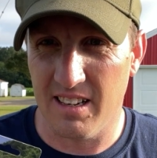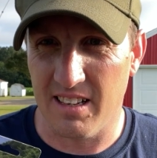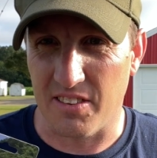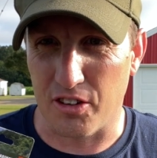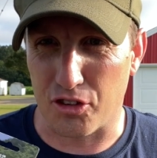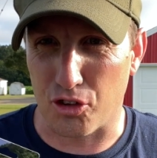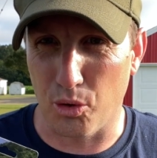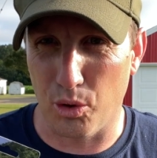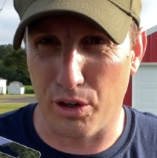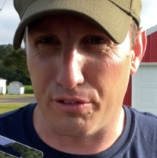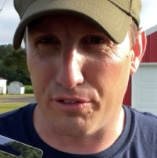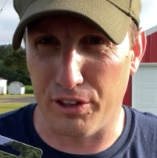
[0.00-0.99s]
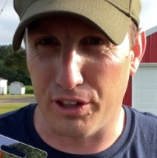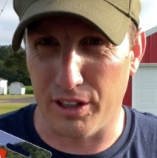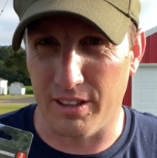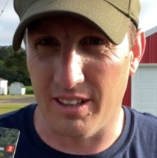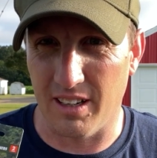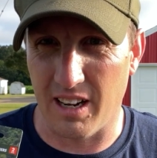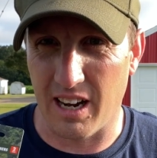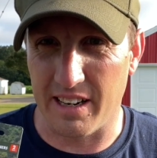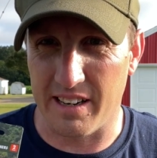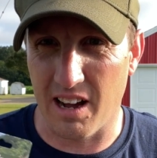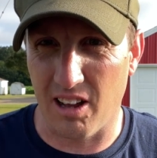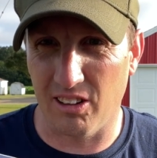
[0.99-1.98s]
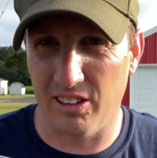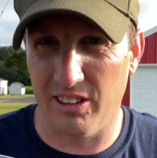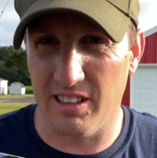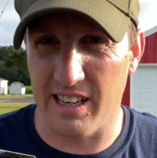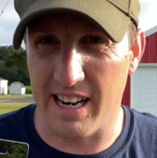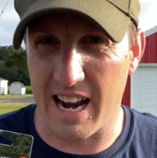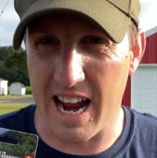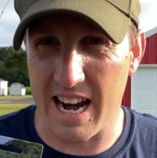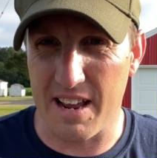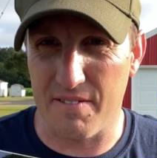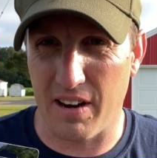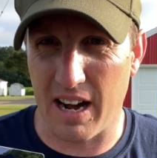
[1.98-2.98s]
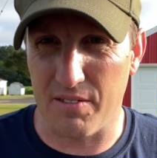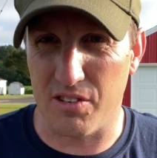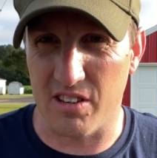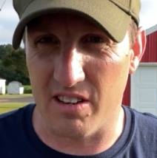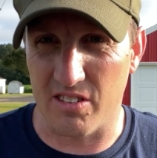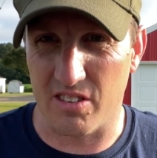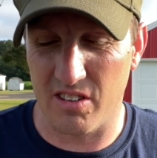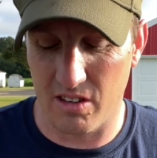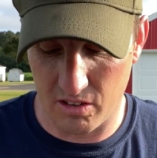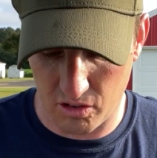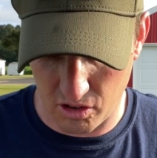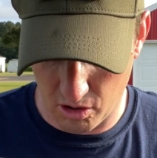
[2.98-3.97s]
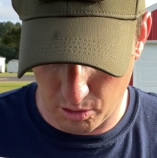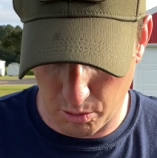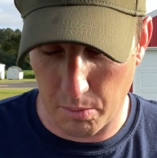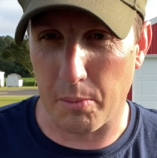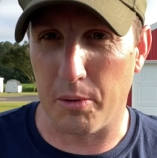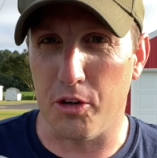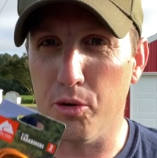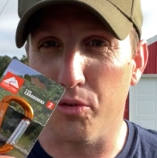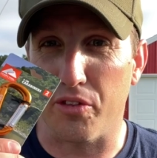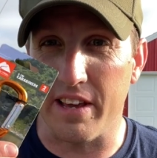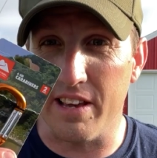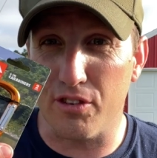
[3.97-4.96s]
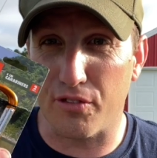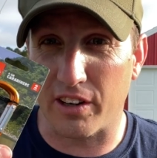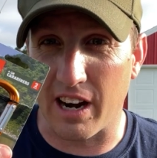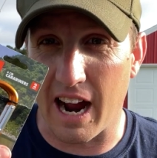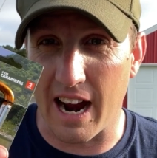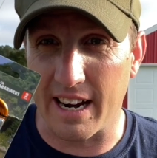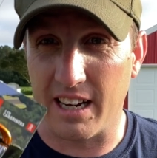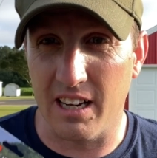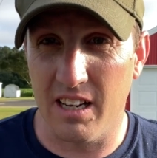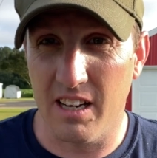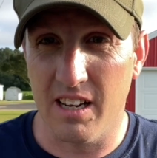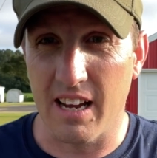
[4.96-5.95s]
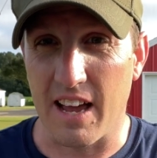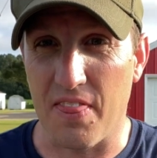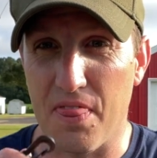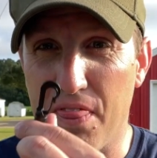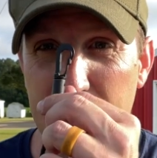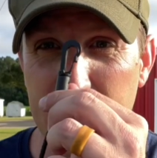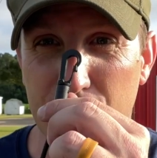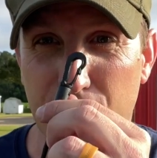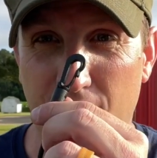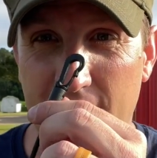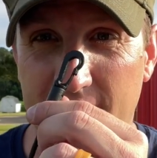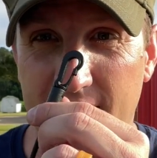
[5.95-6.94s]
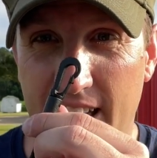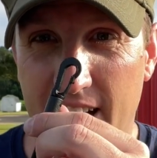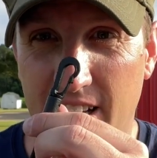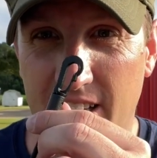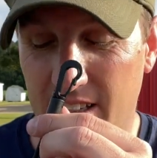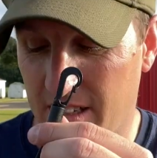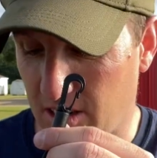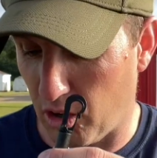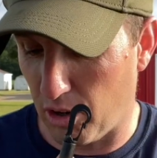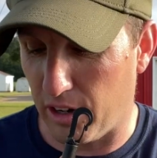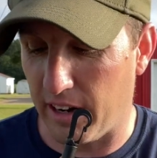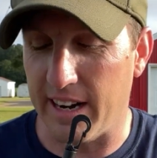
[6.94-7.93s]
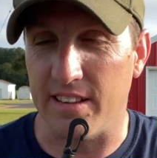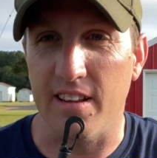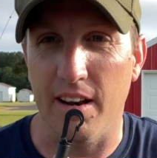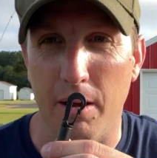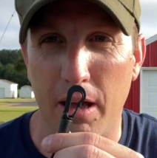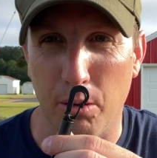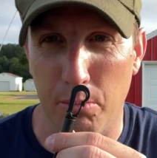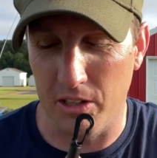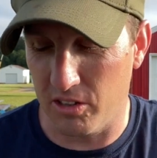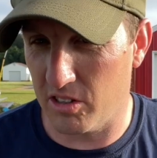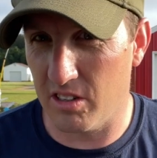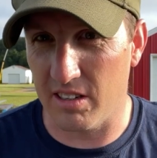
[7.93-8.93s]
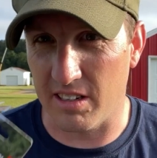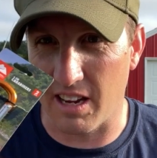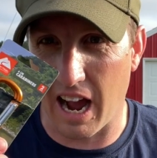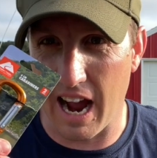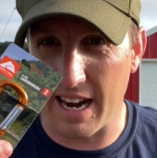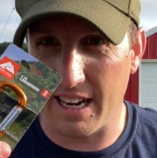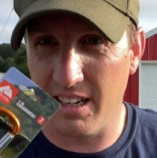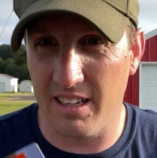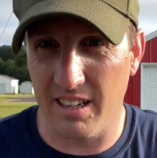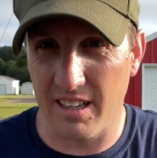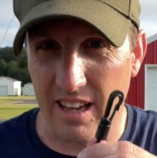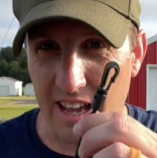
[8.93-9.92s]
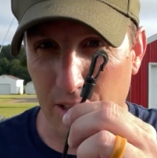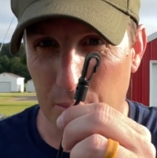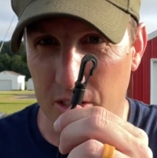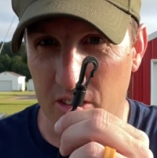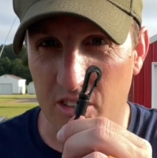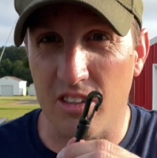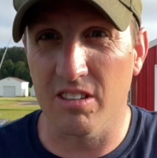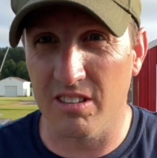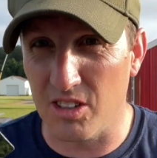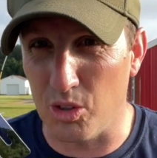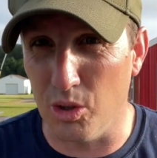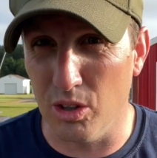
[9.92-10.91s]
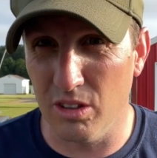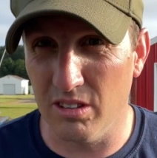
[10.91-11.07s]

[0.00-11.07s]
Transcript: the store for $1.85. So remember, use these for guying and these for antenna or antenna elements. Guying elements. Cool?